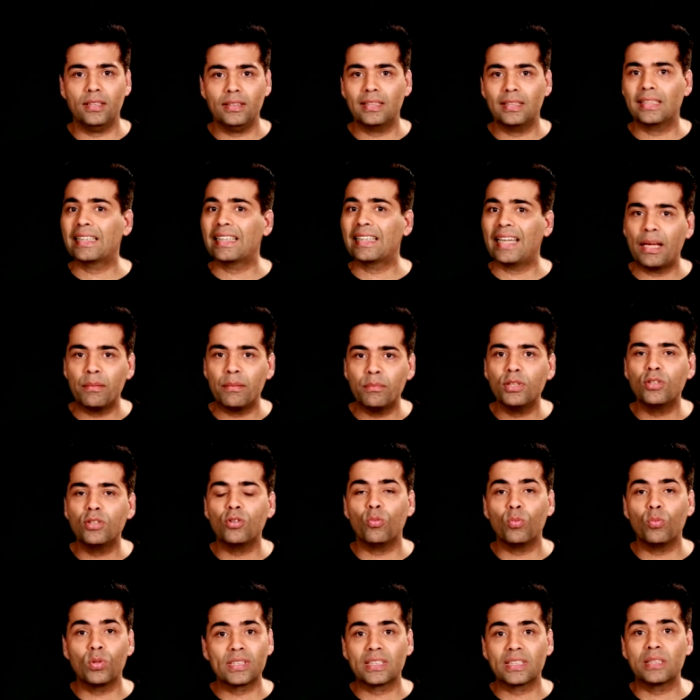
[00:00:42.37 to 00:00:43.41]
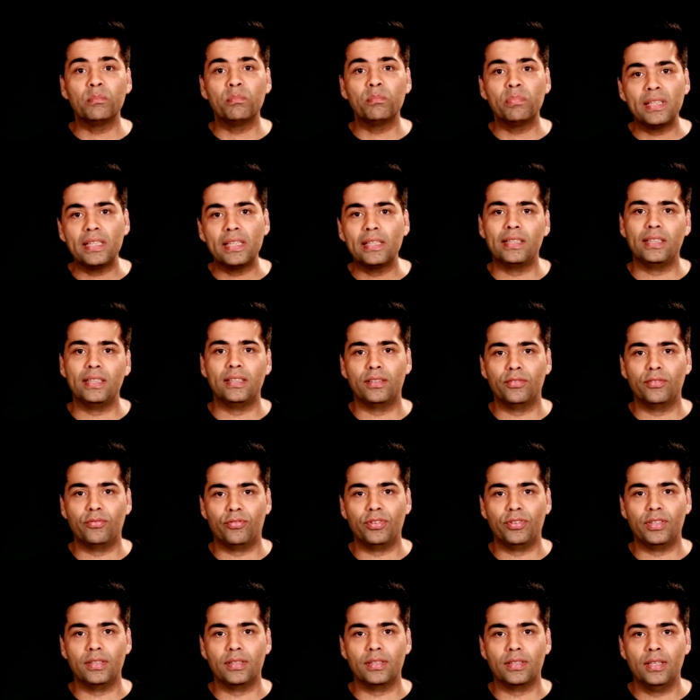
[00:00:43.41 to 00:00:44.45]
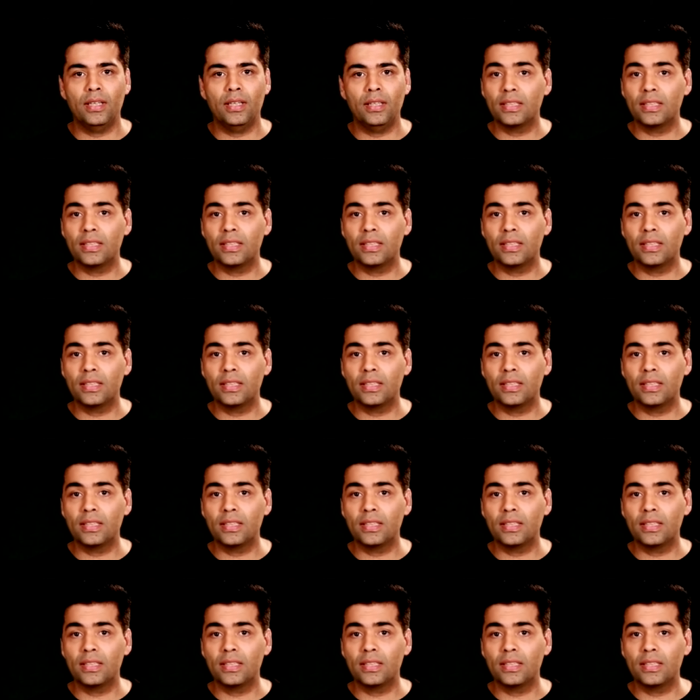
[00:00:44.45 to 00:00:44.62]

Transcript: the climate was completely different.